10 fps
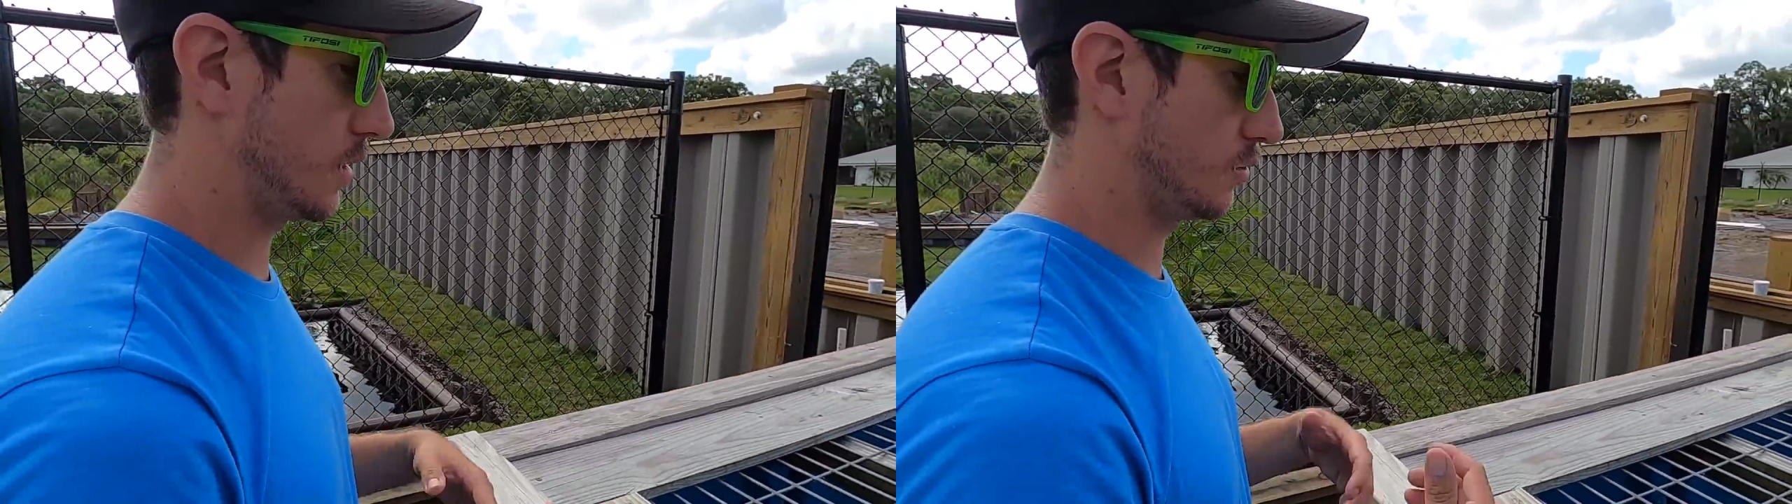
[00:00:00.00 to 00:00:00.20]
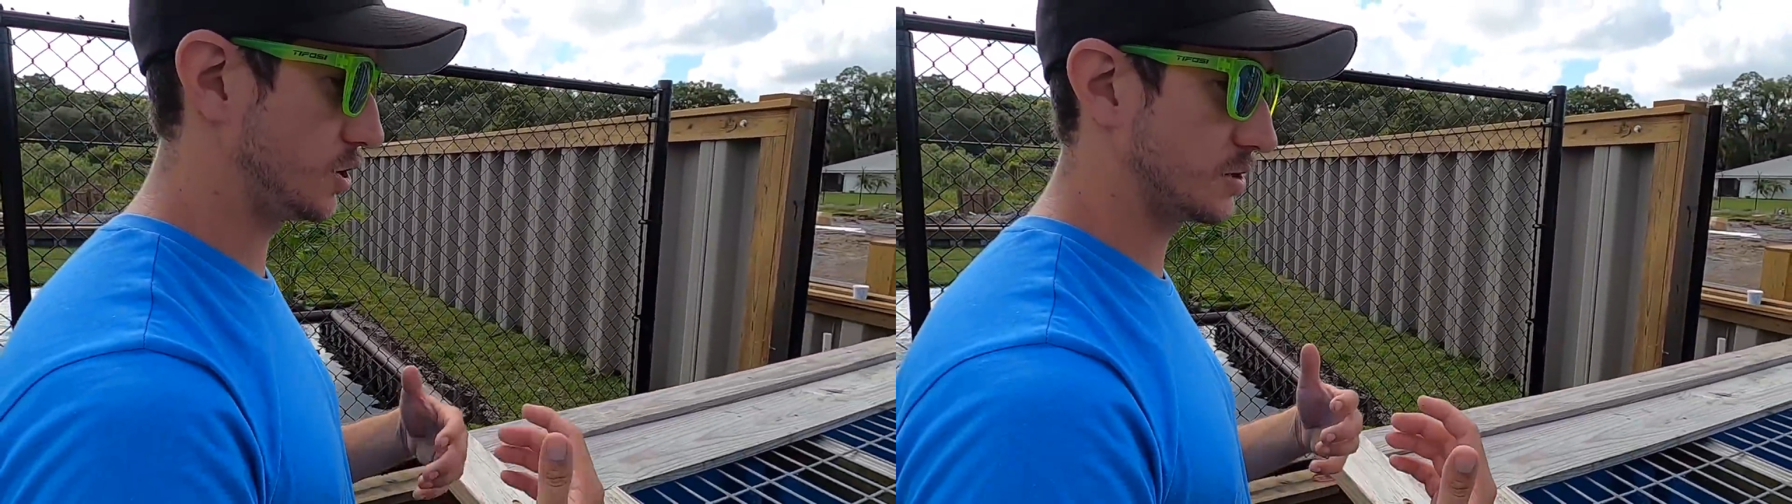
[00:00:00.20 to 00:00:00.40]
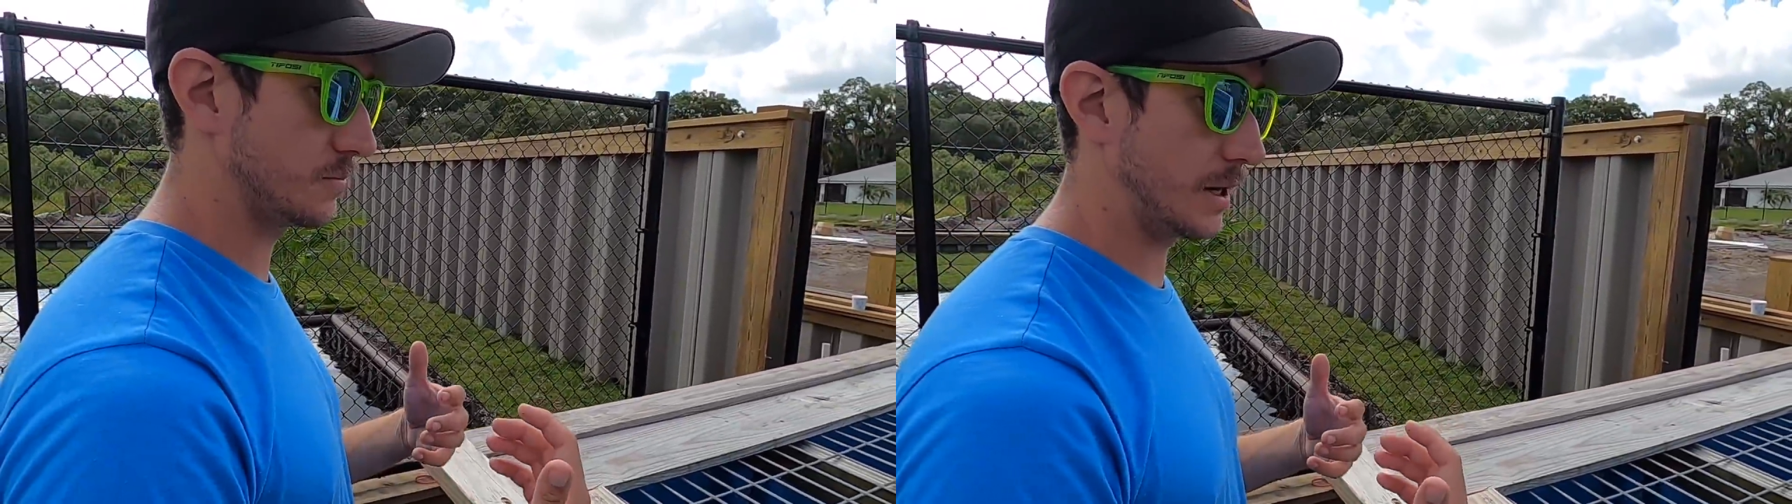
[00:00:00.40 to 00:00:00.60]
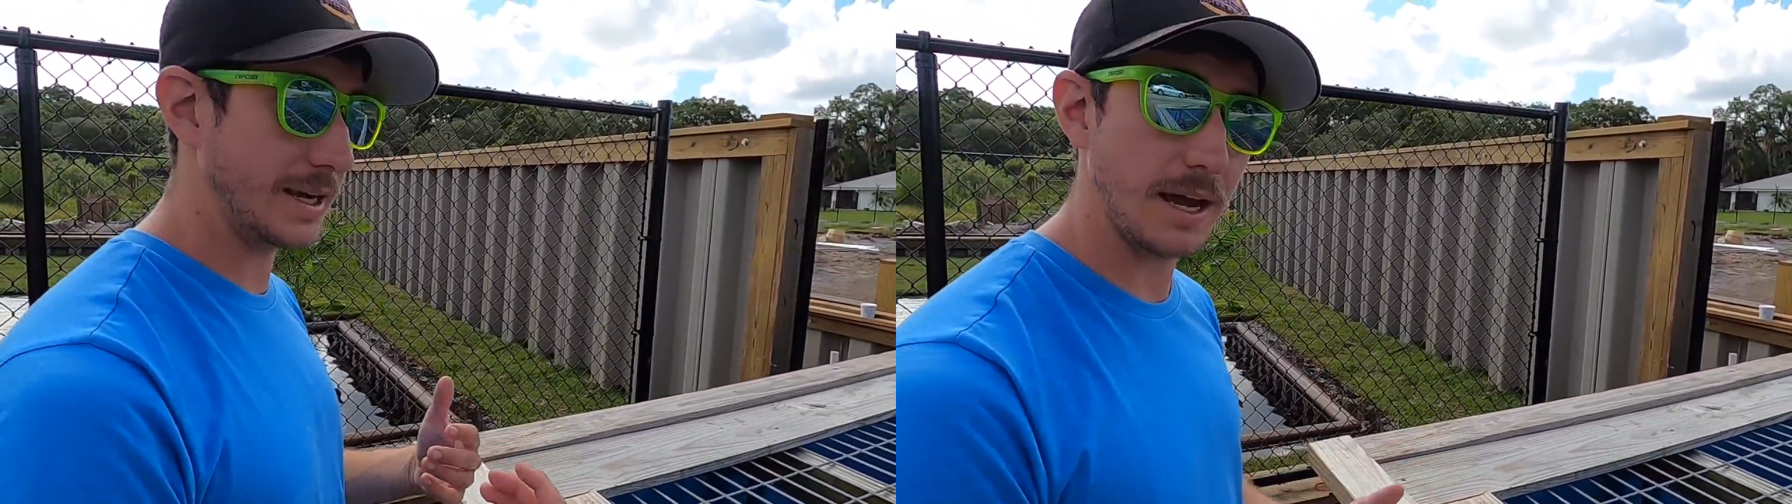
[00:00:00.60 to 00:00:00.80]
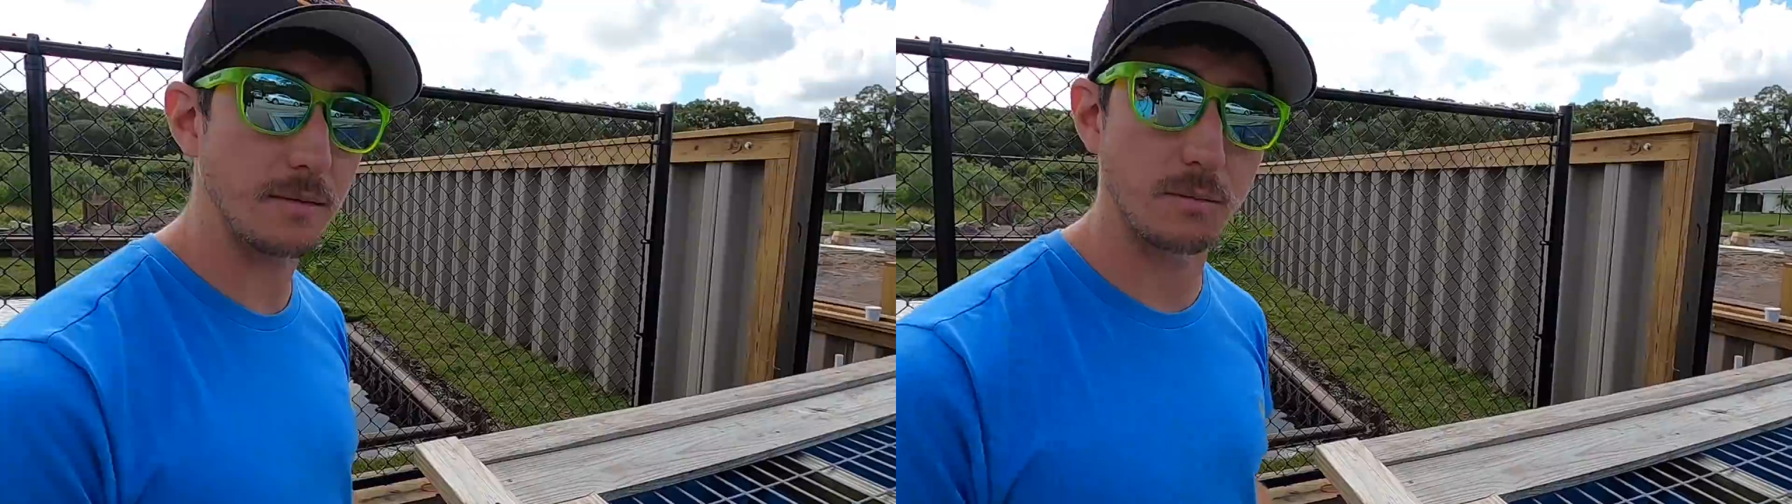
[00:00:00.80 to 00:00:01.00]
They'll just,
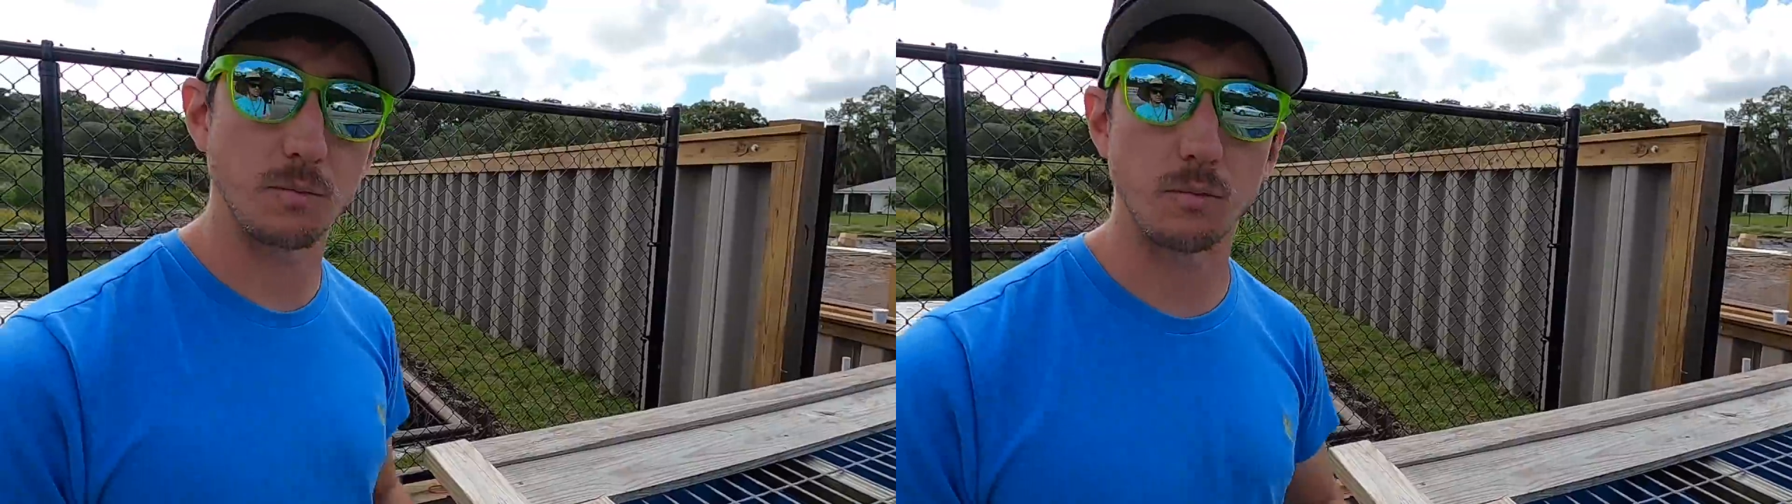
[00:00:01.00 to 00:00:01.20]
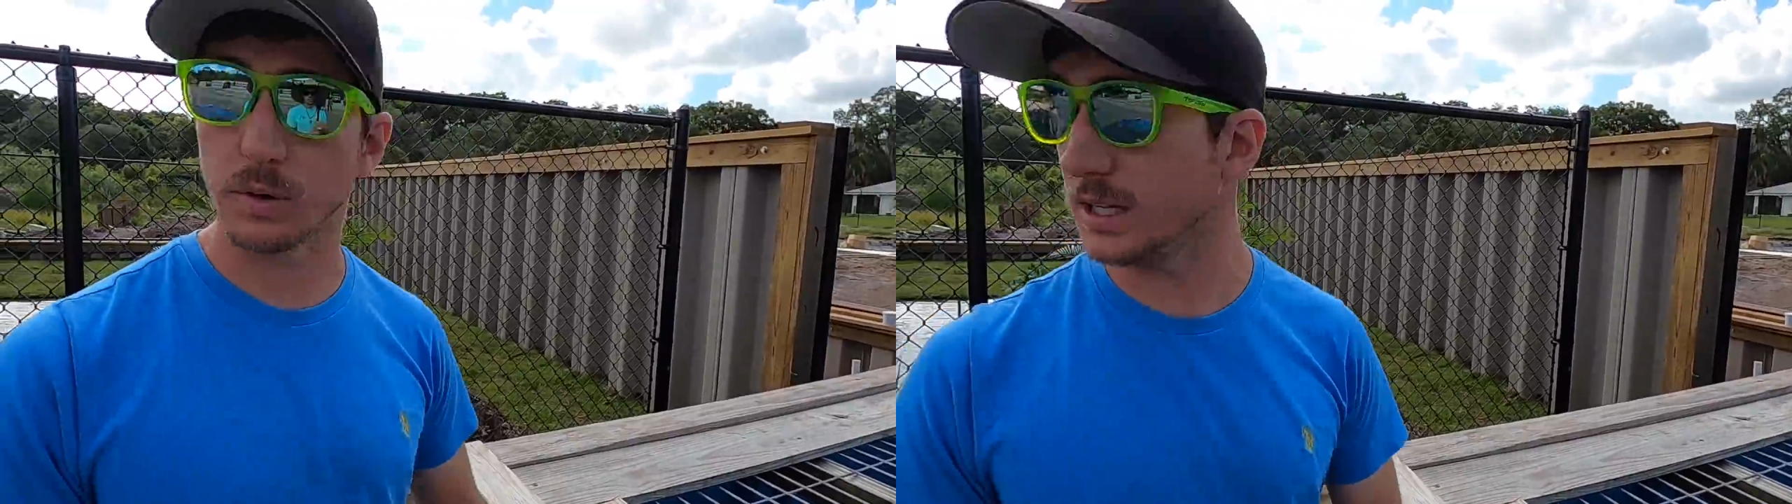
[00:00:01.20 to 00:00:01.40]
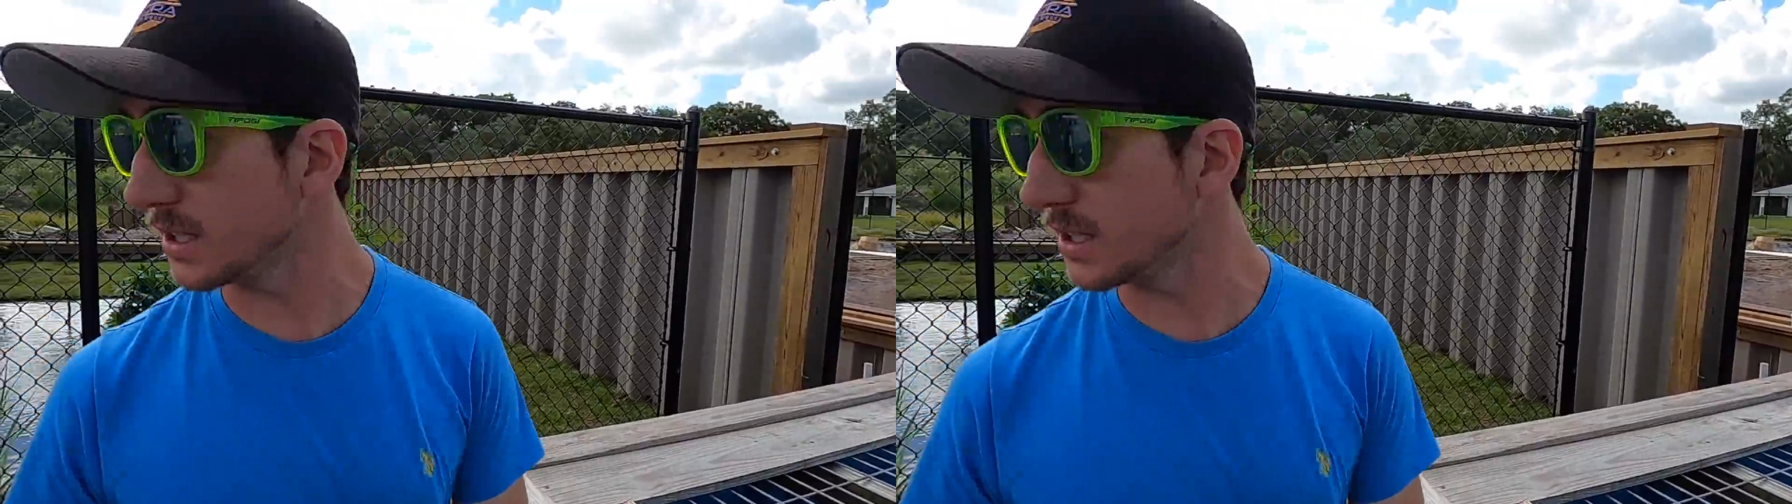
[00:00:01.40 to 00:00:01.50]
again, we